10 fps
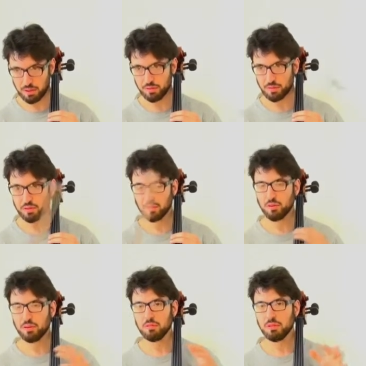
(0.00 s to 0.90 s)
first of
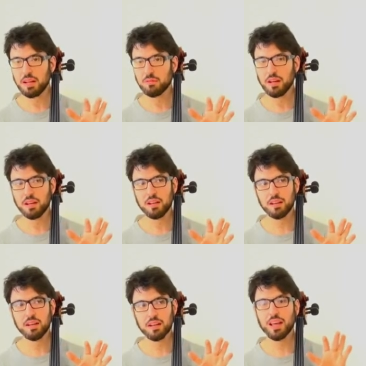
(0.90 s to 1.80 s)
all,
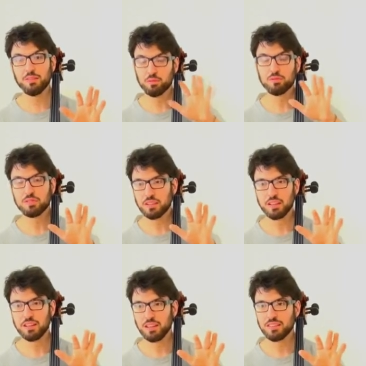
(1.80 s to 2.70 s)
I have to
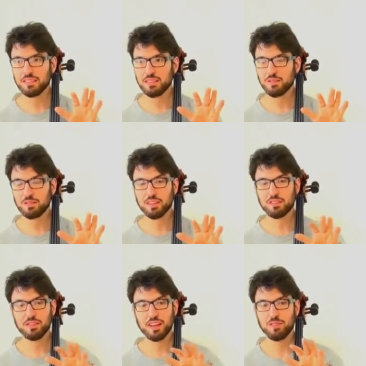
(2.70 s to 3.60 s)
say, as an
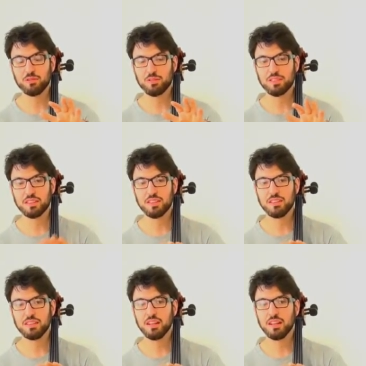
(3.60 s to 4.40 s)
introduction, I have to say that